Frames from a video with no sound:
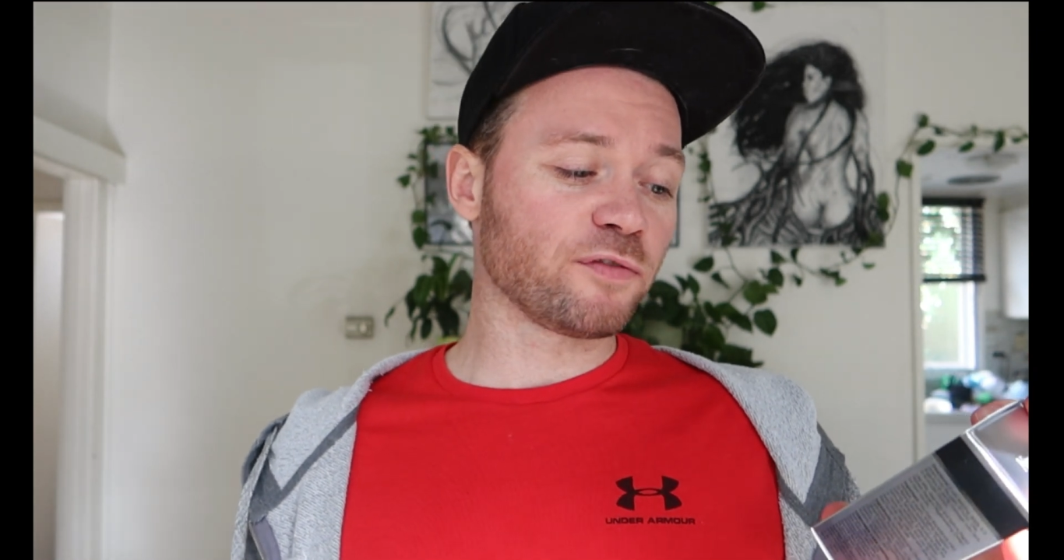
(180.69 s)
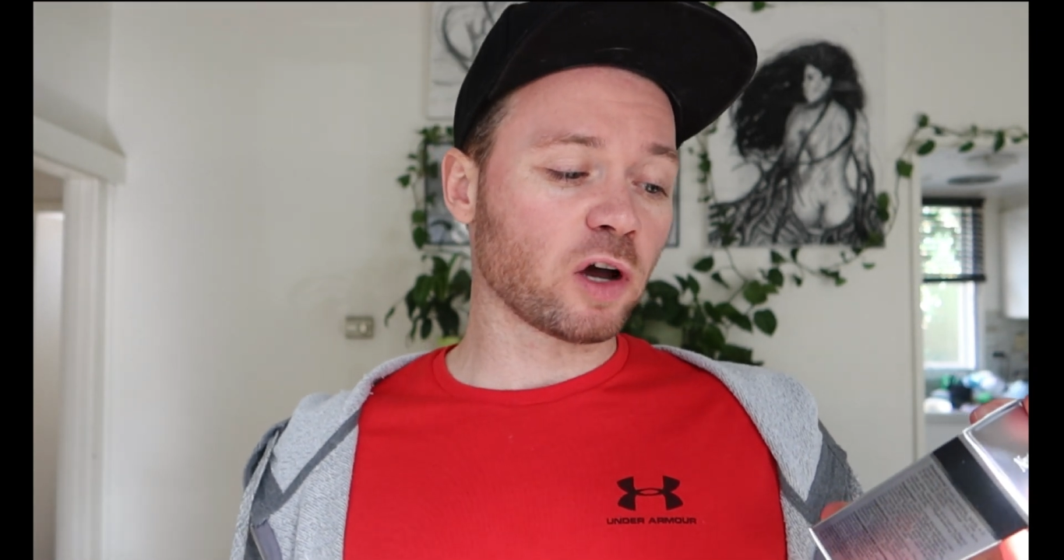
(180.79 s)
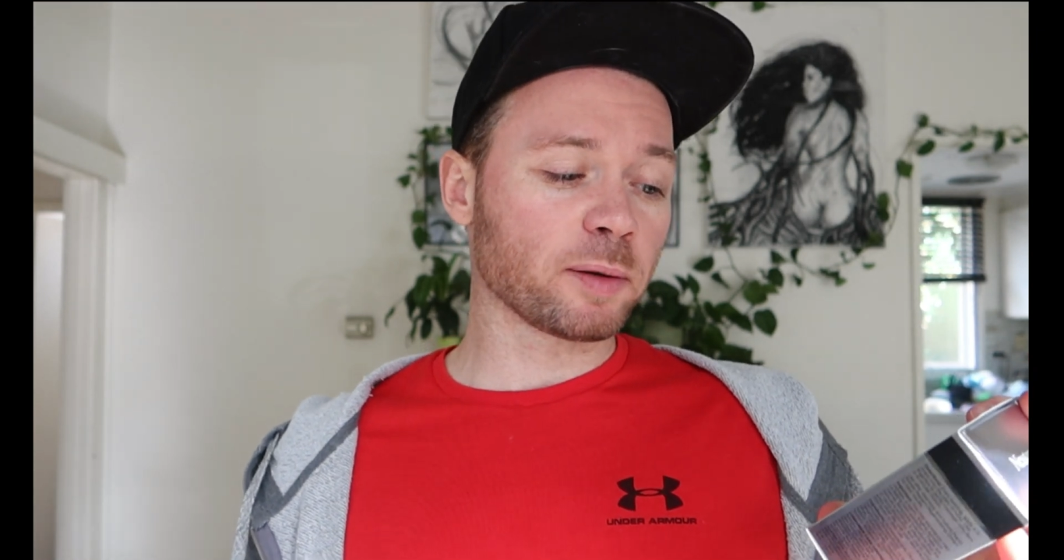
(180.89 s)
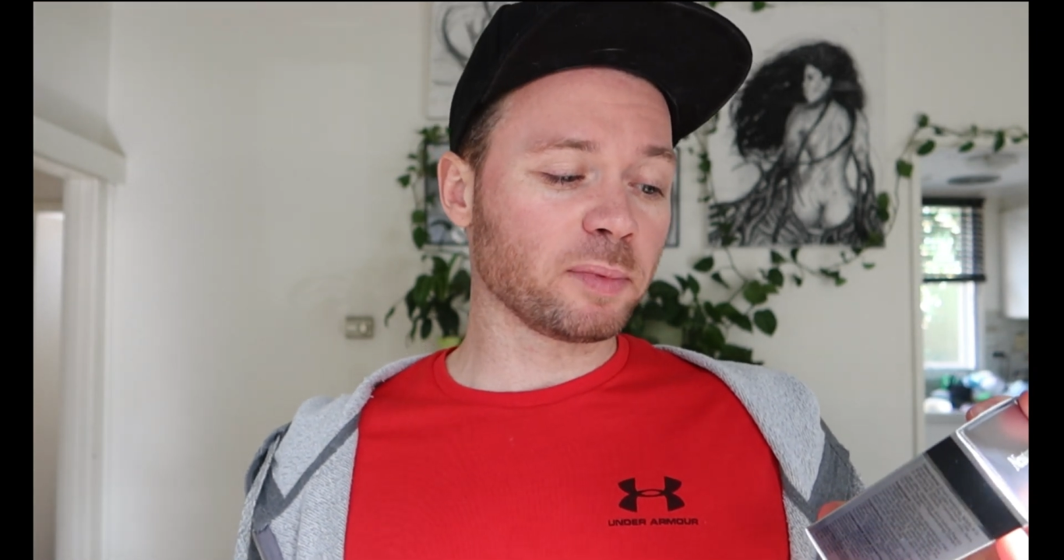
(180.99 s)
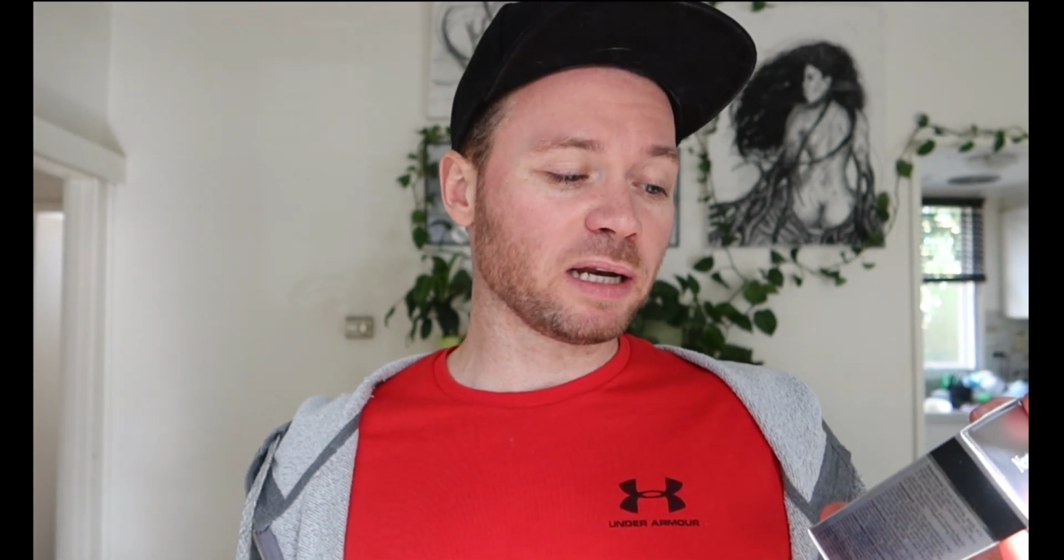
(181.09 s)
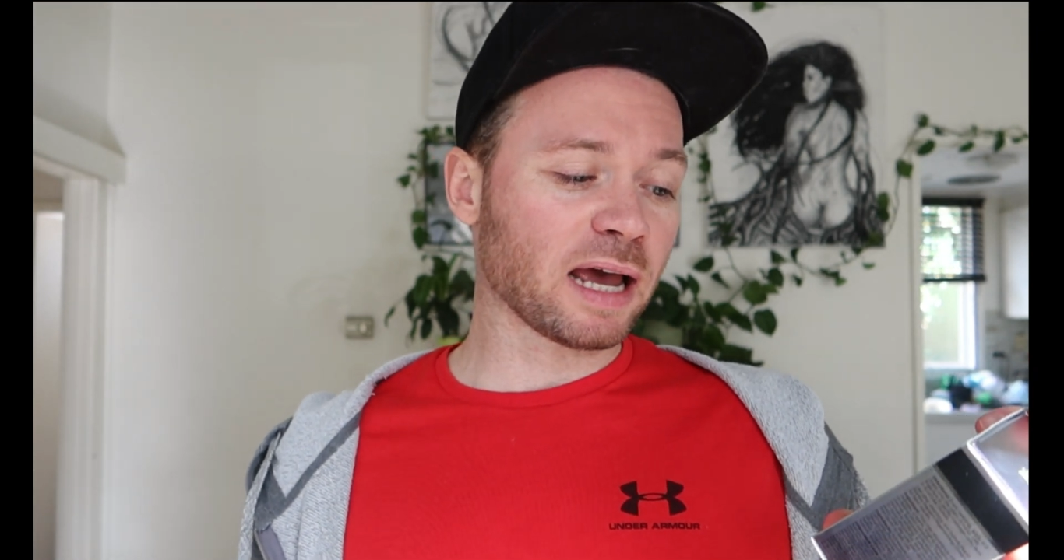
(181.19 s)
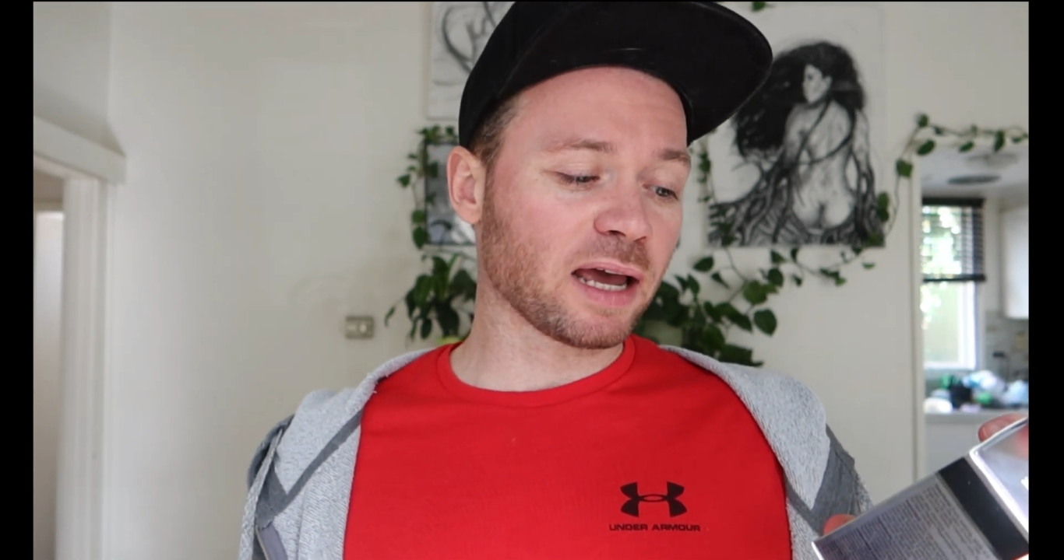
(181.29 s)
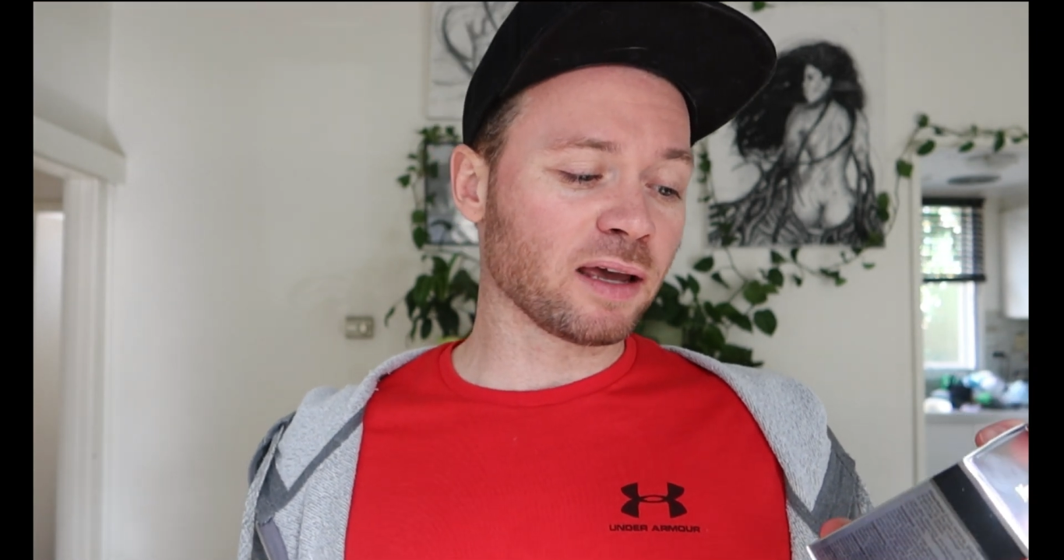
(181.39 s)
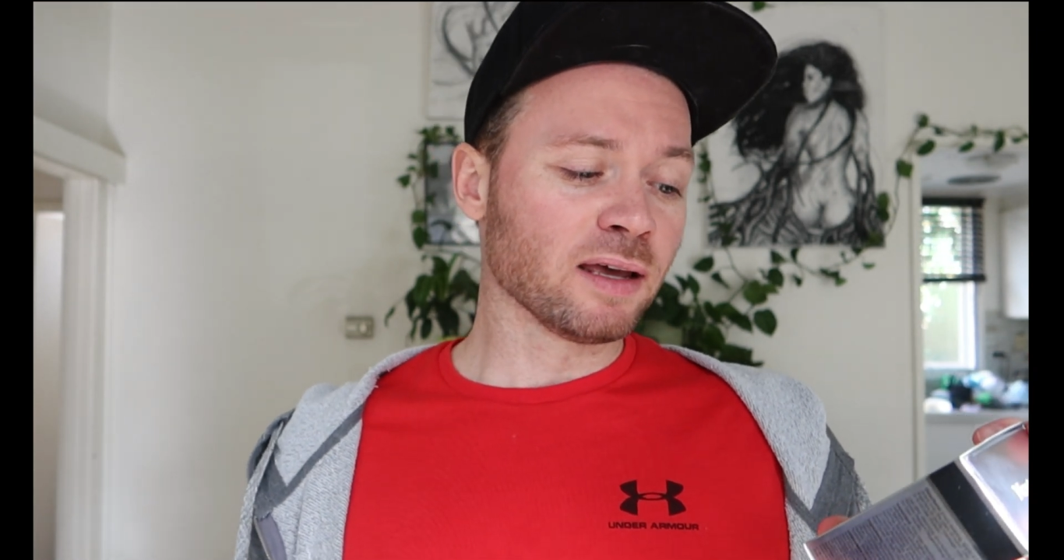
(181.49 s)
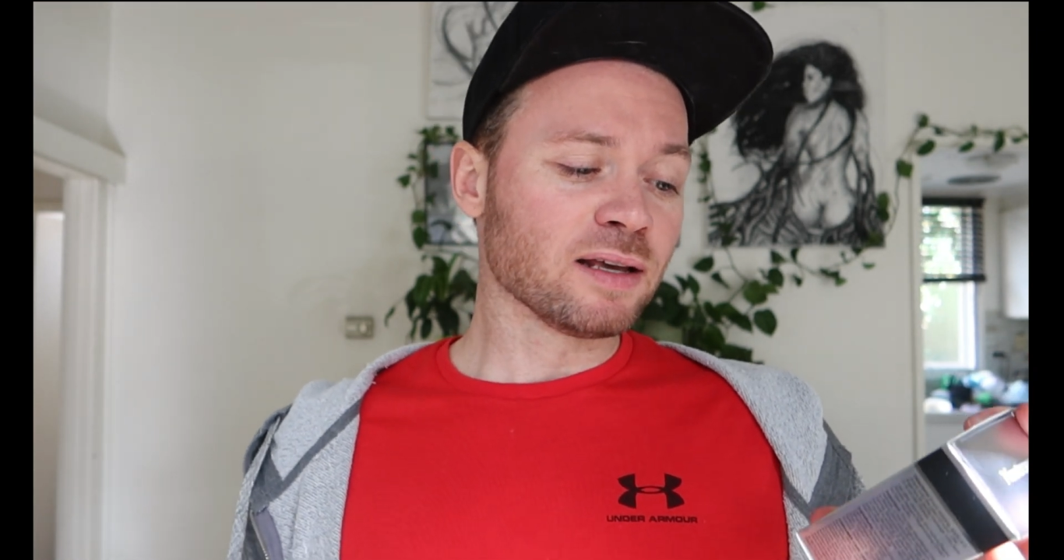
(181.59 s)
of vitamin
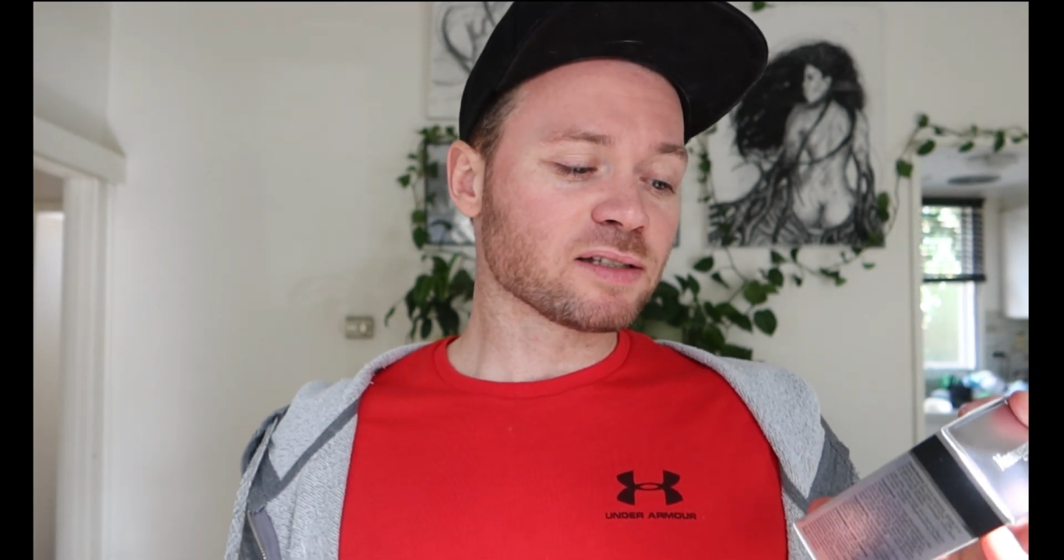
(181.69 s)
A,